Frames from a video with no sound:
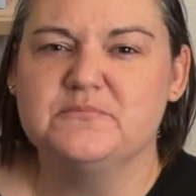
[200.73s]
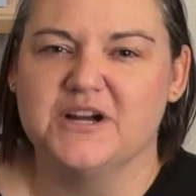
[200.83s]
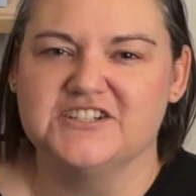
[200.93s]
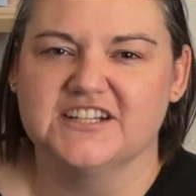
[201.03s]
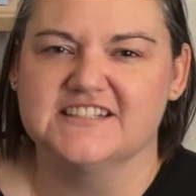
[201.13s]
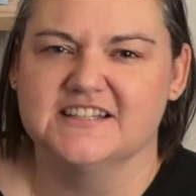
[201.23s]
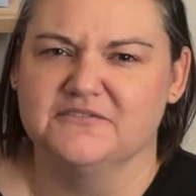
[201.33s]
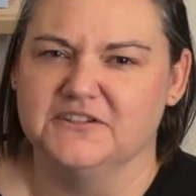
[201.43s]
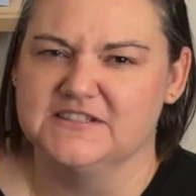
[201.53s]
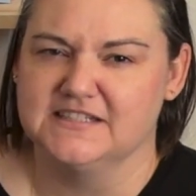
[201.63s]
projects that
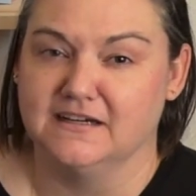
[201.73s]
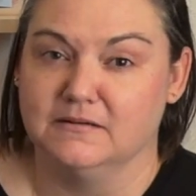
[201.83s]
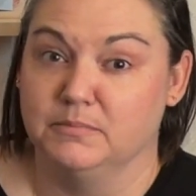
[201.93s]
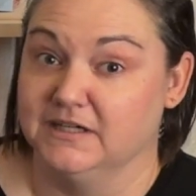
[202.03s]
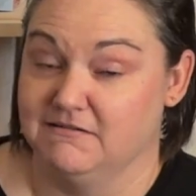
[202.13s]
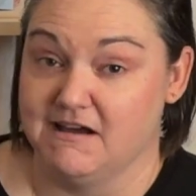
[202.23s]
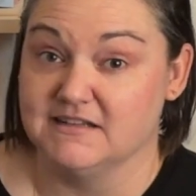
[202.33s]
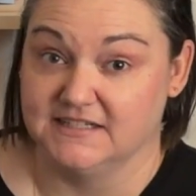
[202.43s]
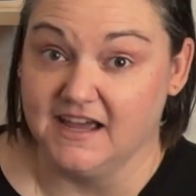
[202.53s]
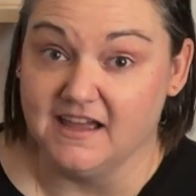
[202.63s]
feel stuck but not
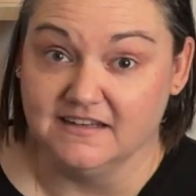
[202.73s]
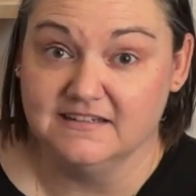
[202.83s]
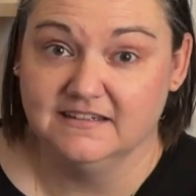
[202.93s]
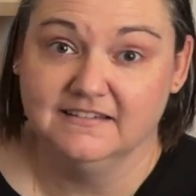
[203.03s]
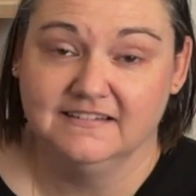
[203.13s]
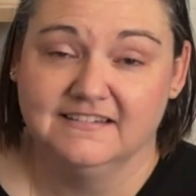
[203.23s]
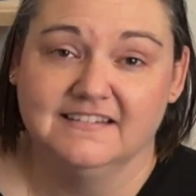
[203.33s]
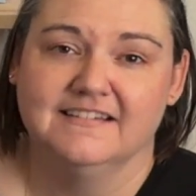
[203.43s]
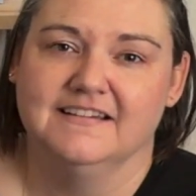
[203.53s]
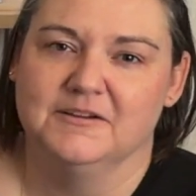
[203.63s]
dead,
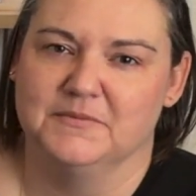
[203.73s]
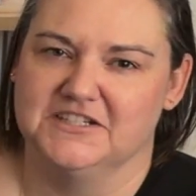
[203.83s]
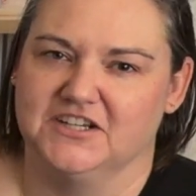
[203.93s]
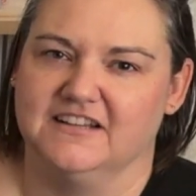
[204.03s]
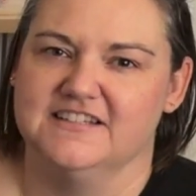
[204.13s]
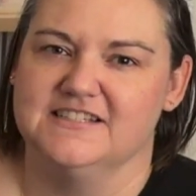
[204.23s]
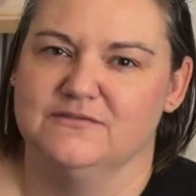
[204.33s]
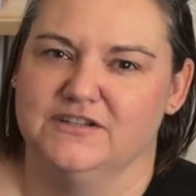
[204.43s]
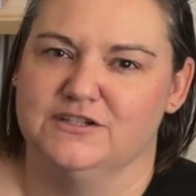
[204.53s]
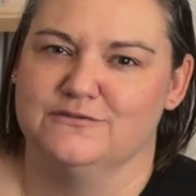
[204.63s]
my checklist,
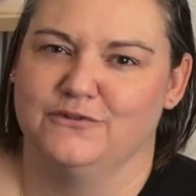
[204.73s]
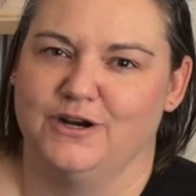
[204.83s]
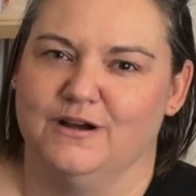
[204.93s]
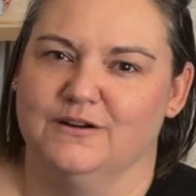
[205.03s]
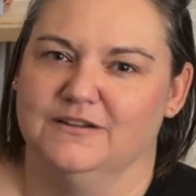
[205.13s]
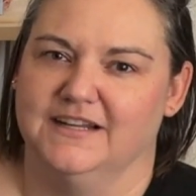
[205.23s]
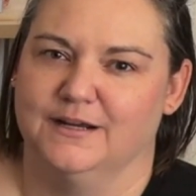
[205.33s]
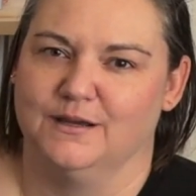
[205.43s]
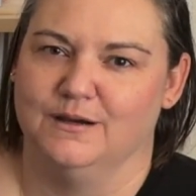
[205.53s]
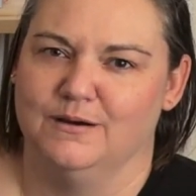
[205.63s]
Finish, Frog, or Let It
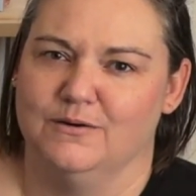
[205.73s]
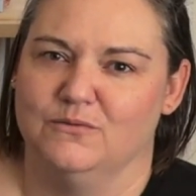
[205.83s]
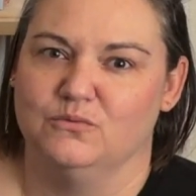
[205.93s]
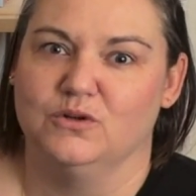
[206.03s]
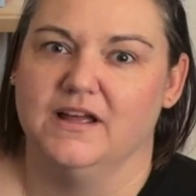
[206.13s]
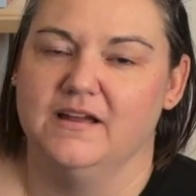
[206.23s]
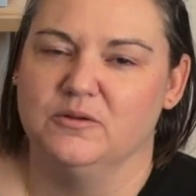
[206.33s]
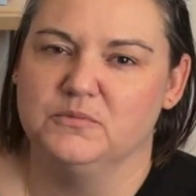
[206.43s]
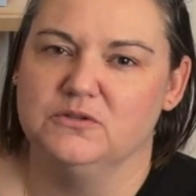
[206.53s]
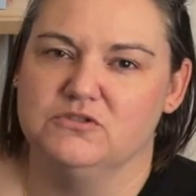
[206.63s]
Go will help
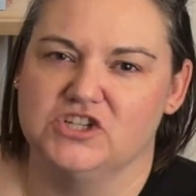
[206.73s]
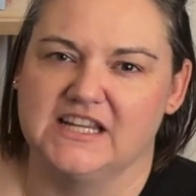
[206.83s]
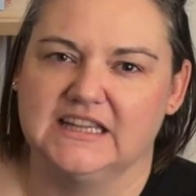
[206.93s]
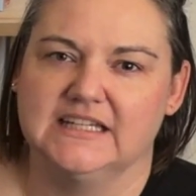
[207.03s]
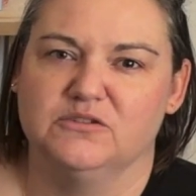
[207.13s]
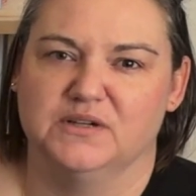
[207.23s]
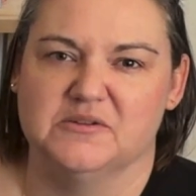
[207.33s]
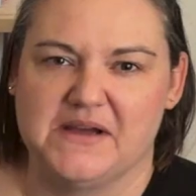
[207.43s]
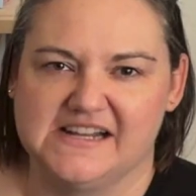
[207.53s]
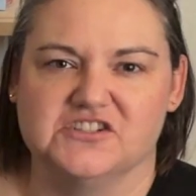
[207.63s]
you gently
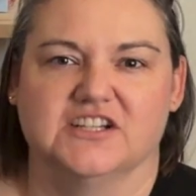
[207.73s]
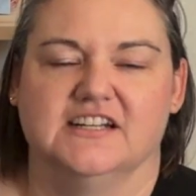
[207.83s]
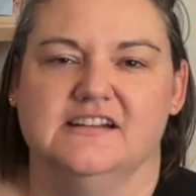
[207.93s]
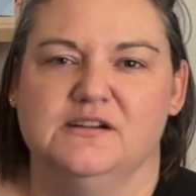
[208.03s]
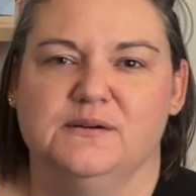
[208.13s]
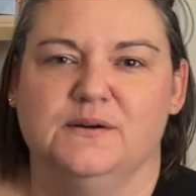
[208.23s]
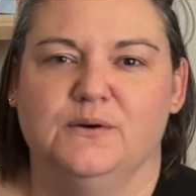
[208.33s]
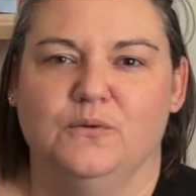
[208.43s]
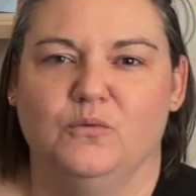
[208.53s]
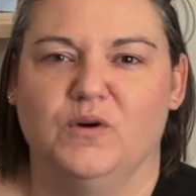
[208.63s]
reimagine
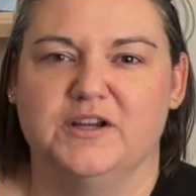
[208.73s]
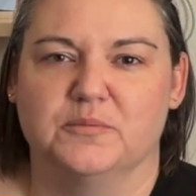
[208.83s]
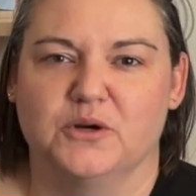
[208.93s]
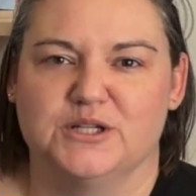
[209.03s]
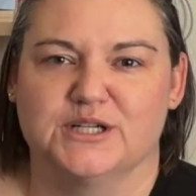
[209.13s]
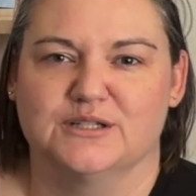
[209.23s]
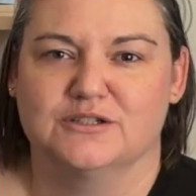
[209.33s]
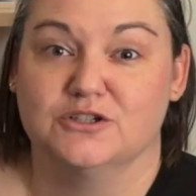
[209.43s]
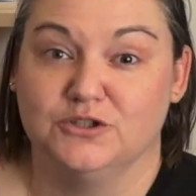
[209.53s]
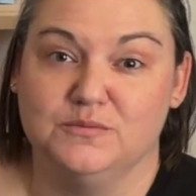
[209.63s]
what your project
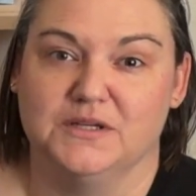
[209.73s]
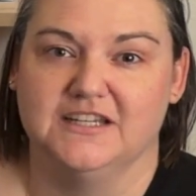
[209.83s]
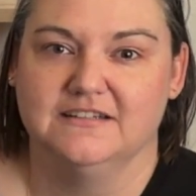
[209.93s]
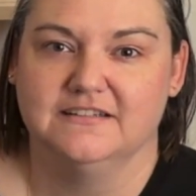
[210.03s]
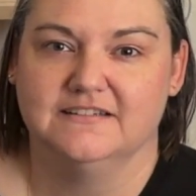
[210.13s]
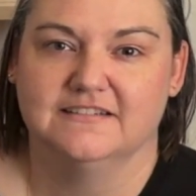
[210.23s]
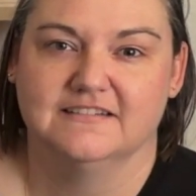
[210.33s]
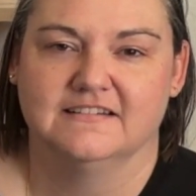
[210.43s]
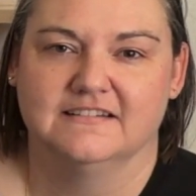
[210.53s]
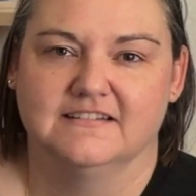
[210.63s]
could be.
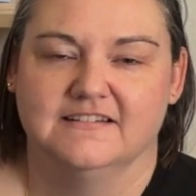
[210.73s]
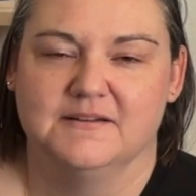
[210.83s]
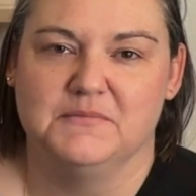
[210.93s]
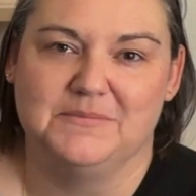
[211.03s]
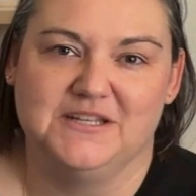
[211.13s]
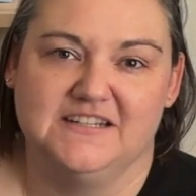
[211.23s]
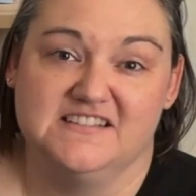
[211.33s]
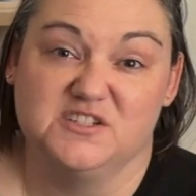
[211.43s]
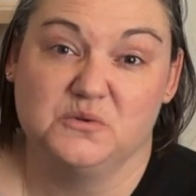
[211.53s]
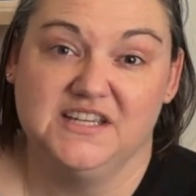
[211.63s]
Maybe it needs a
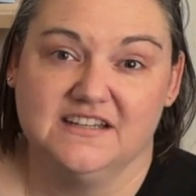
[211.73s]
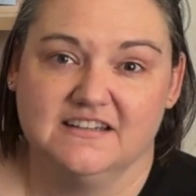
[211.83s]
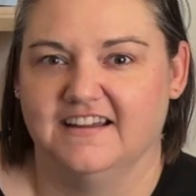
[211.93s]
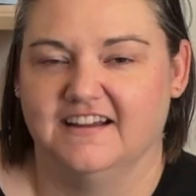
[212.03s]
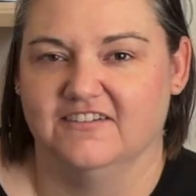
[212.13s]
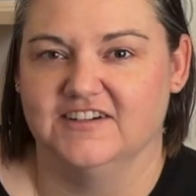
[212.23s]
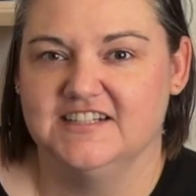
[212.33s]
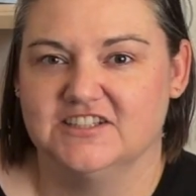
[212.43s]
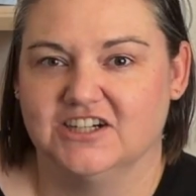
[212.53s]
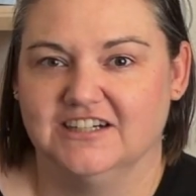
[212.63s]
tweak, a
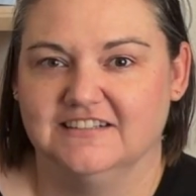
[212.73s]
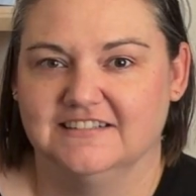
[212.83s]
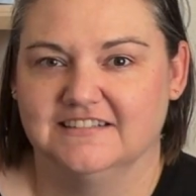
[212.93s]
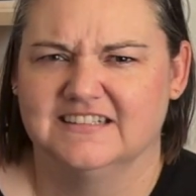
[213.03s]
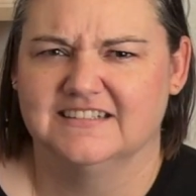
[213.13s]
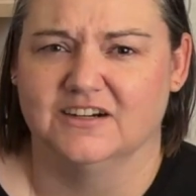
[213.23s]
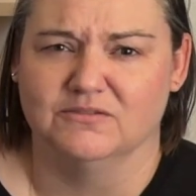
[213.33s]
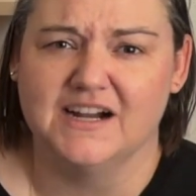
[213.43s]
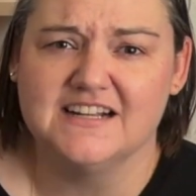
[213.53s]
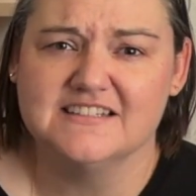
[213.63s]
restart, a
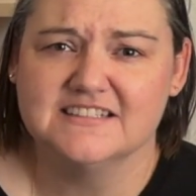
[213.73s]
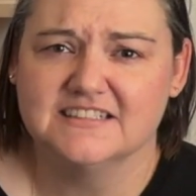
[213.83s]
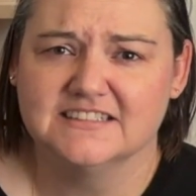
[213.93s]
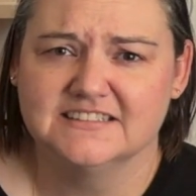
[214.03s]
rest.